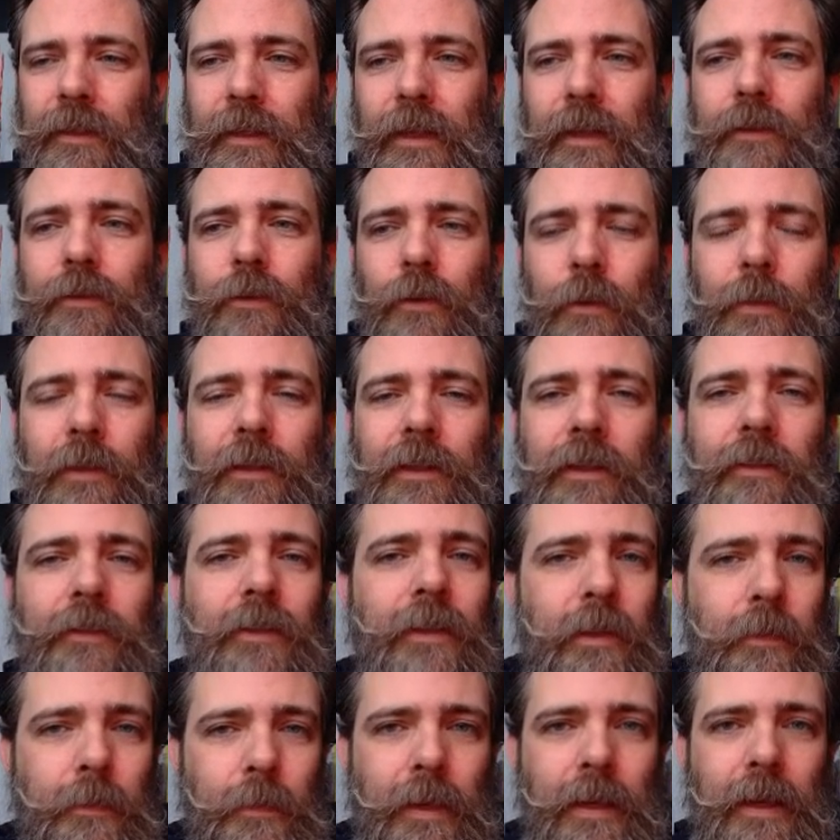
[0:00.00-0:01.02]
And I do believe
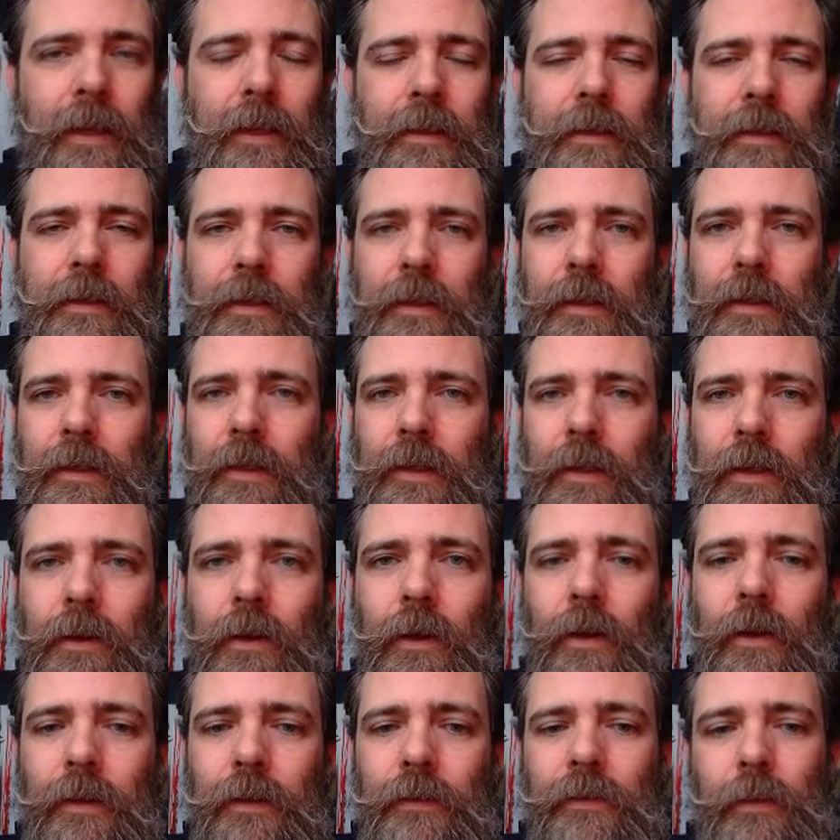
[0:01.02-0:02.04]
he made
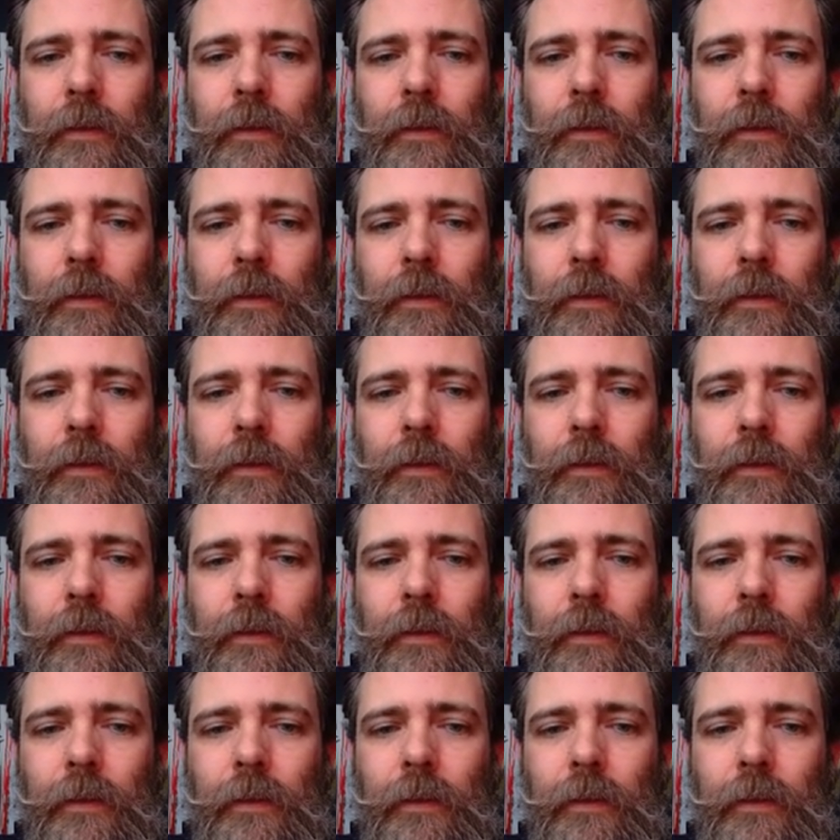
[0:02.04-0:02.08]
all of the